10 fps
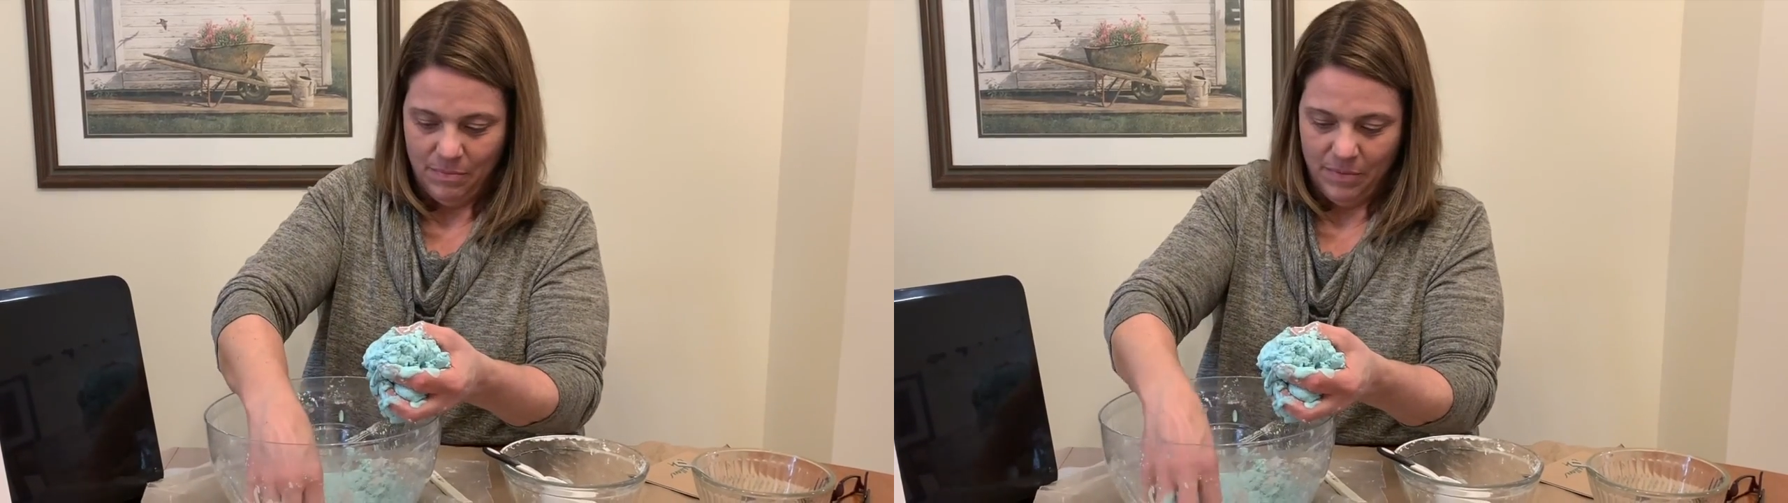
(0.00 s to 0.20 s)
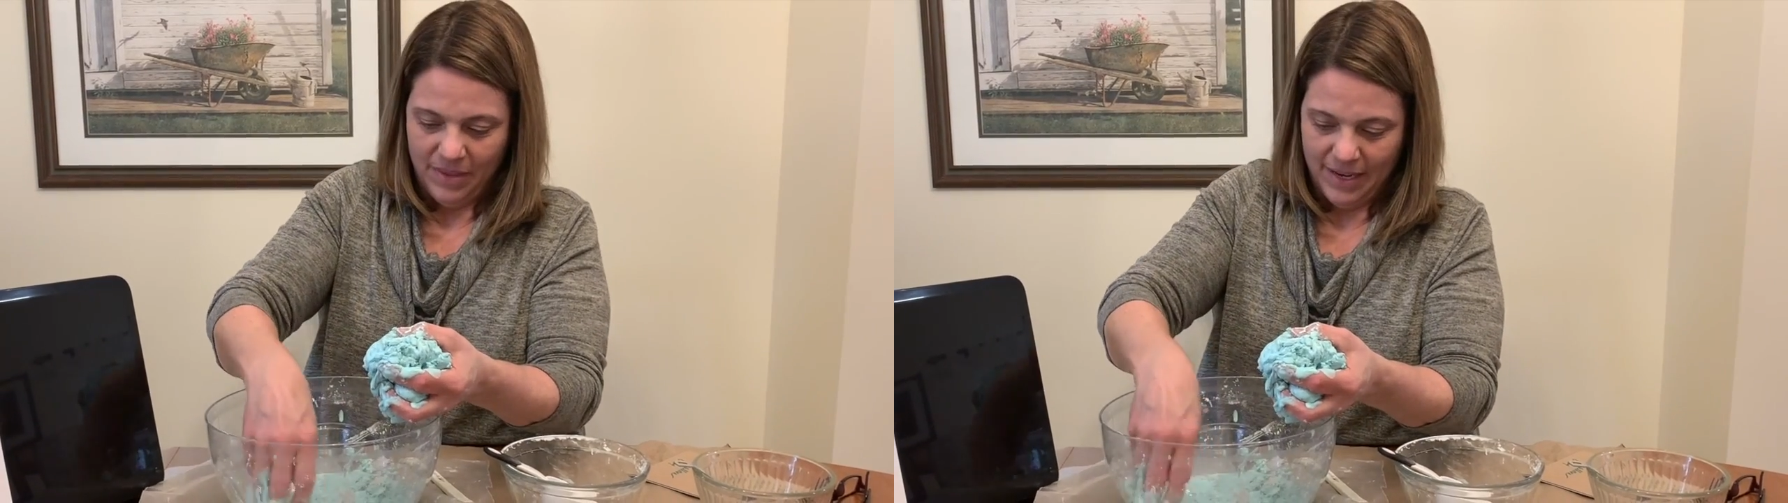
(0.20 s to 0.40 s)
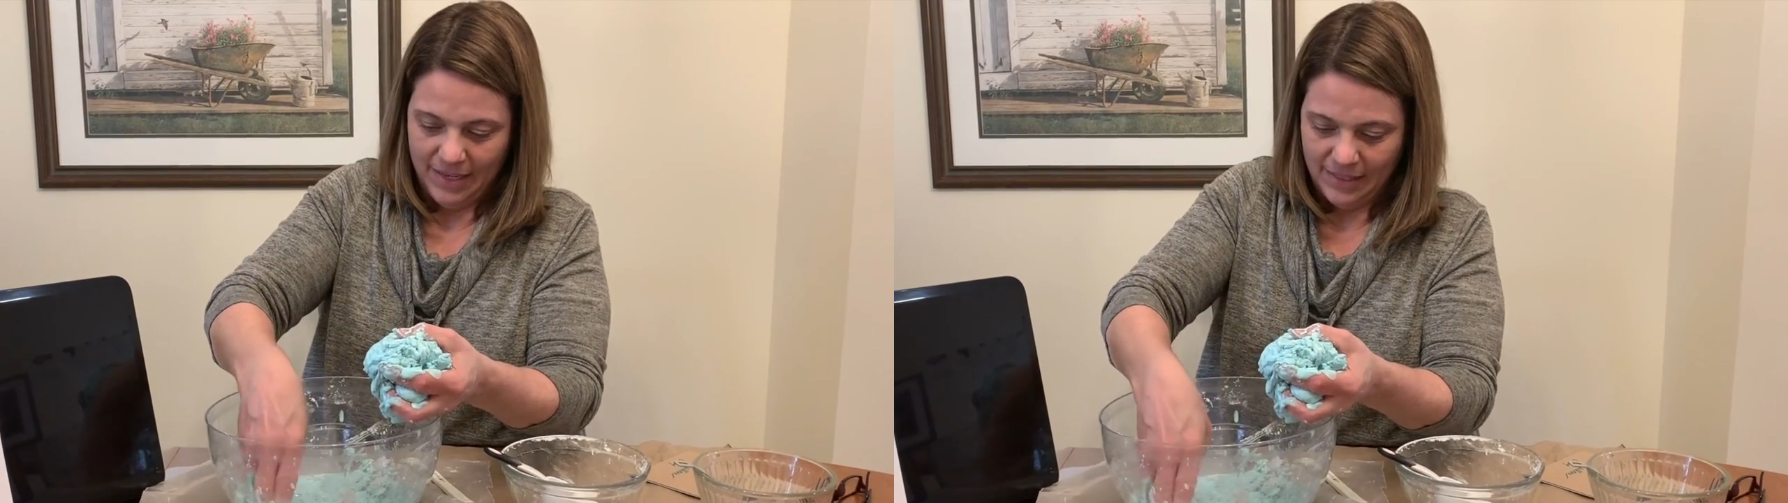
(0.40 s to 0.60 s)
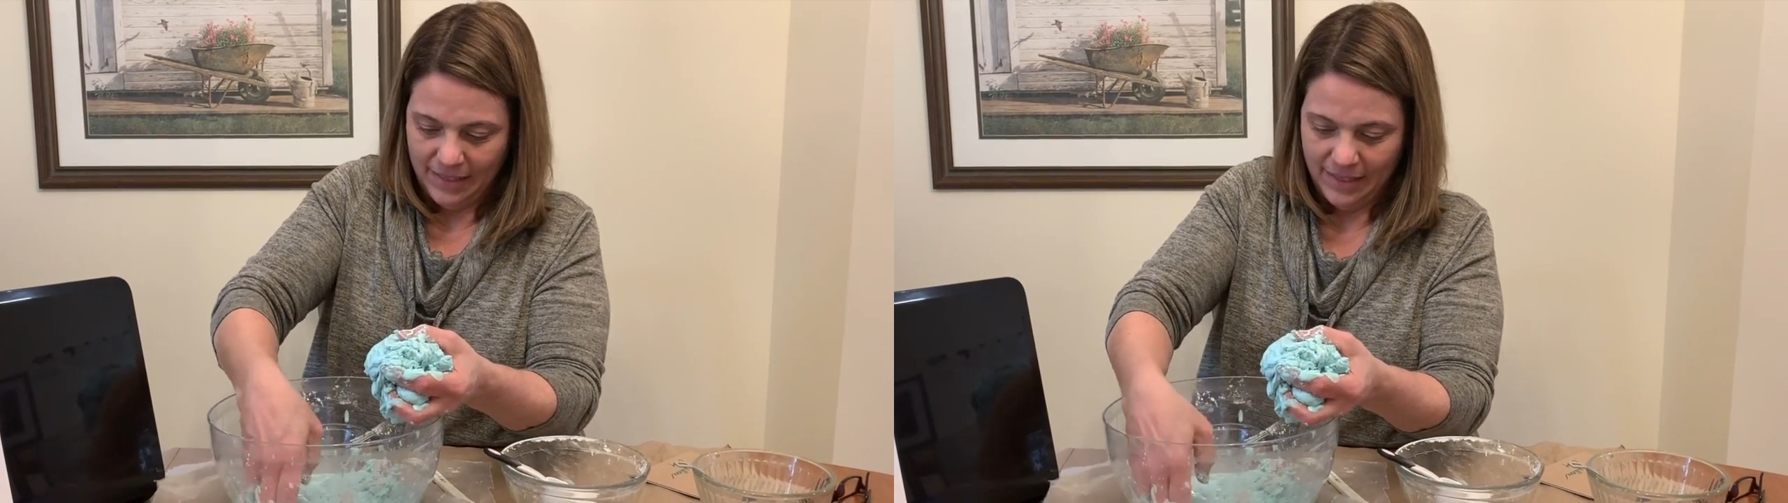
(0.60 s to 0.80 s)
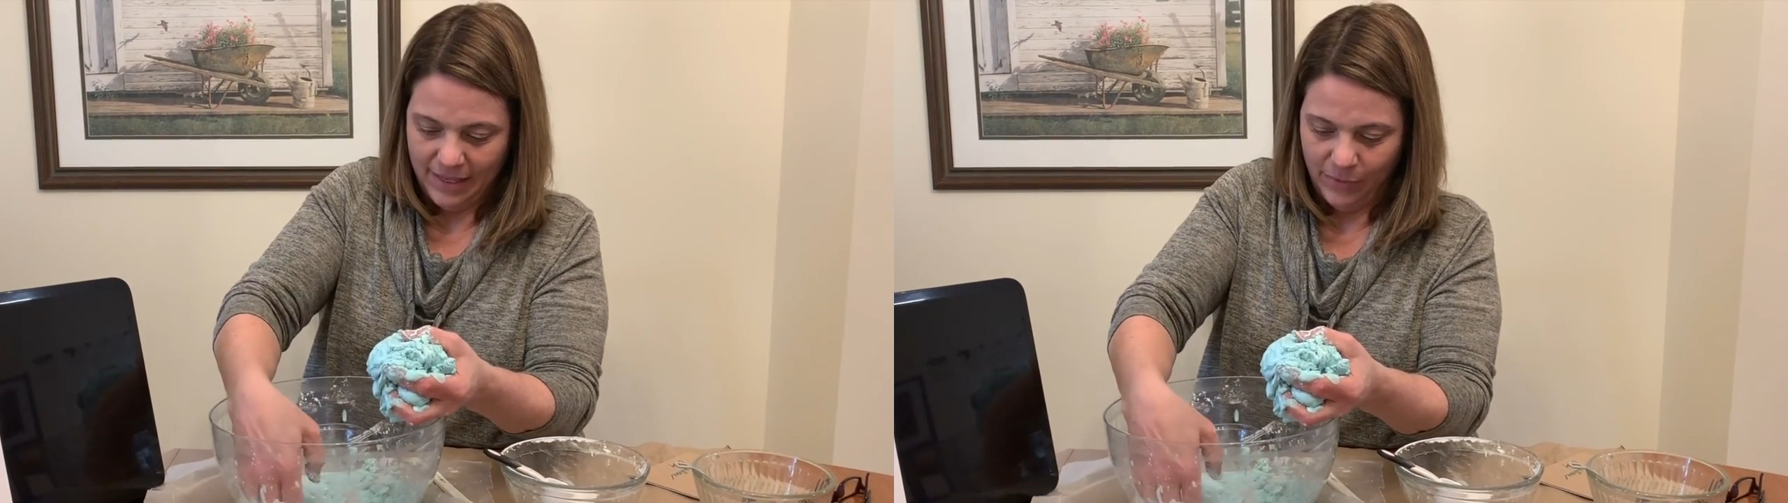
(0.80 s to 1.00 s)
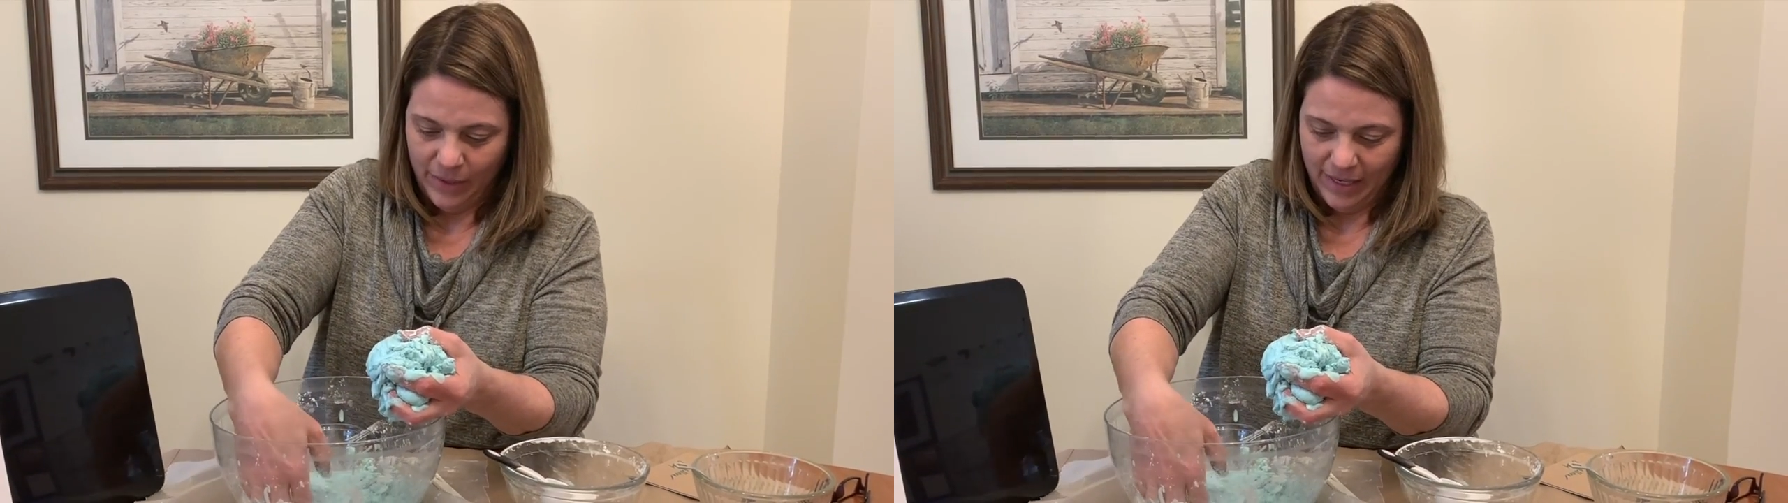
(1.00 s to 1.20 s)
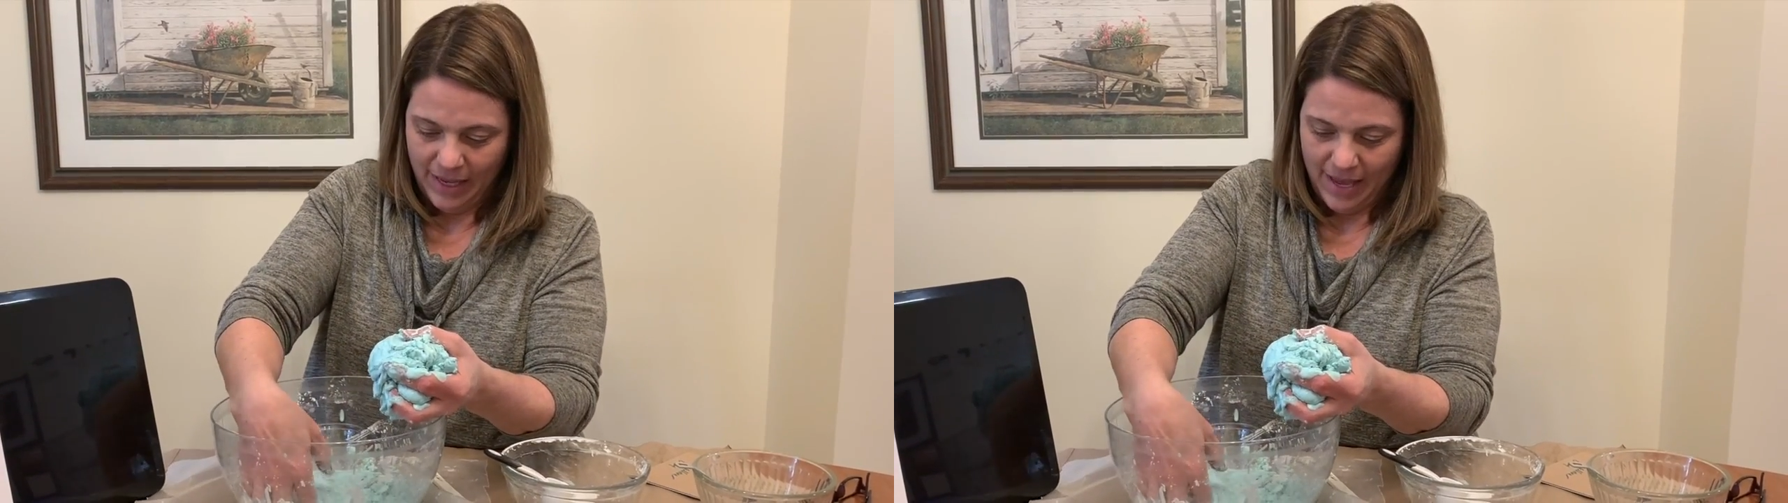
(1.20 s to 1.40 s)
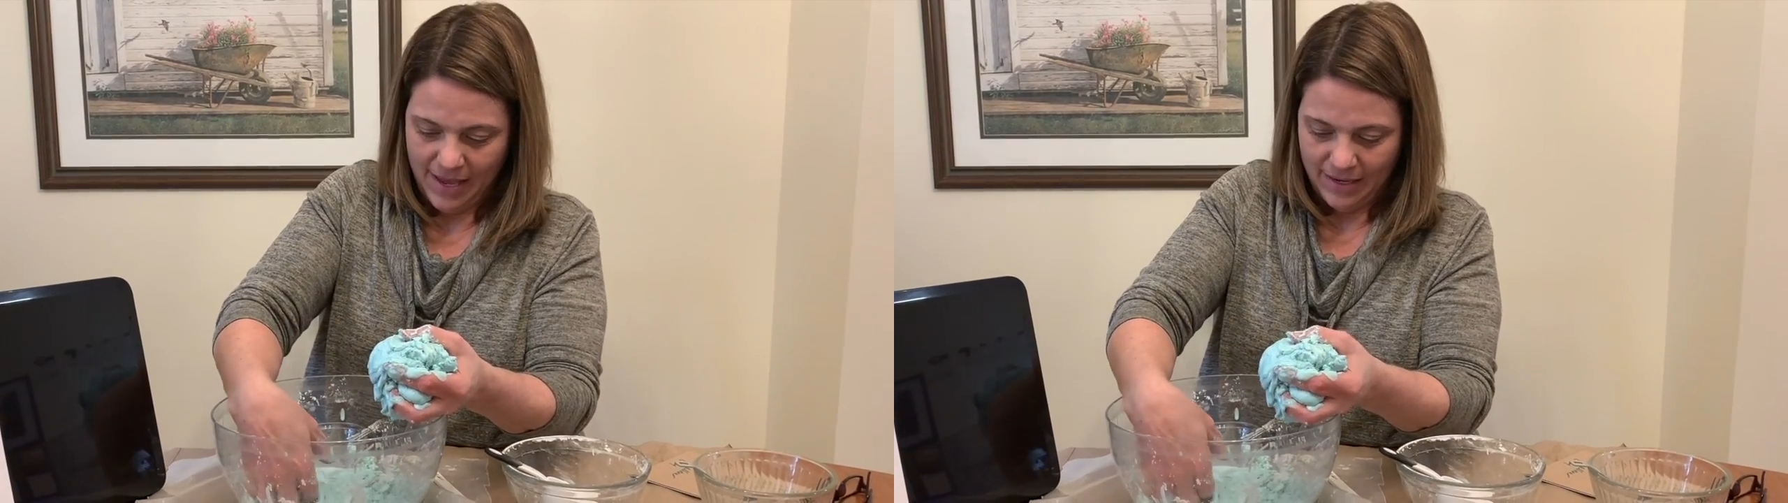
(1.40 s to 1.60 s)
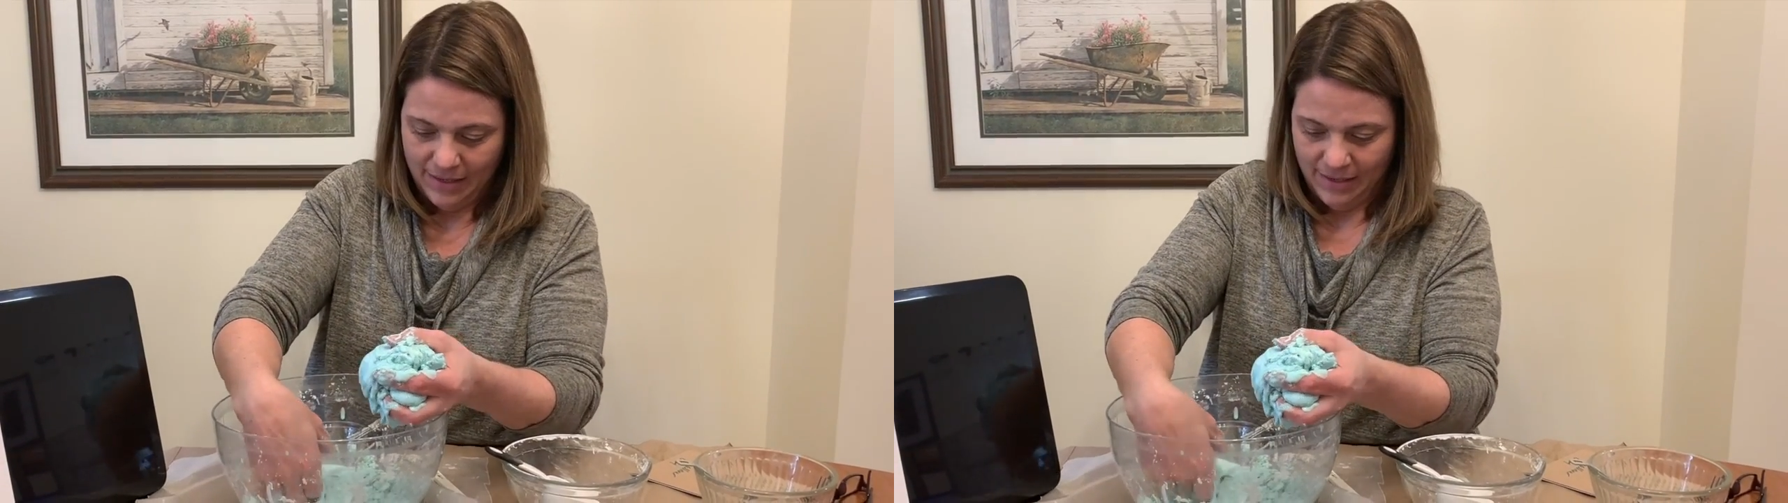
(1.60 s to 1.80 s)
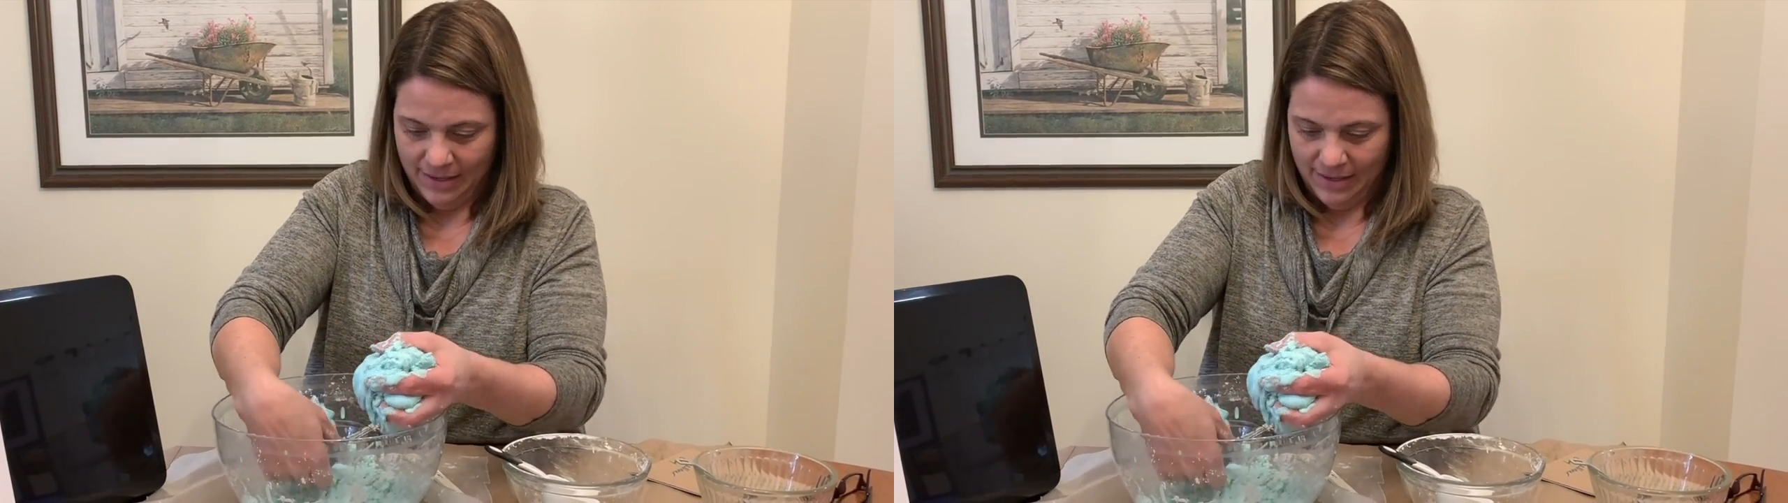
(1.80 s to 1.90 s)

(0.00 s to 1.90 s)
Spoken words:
but then it's a liquid again.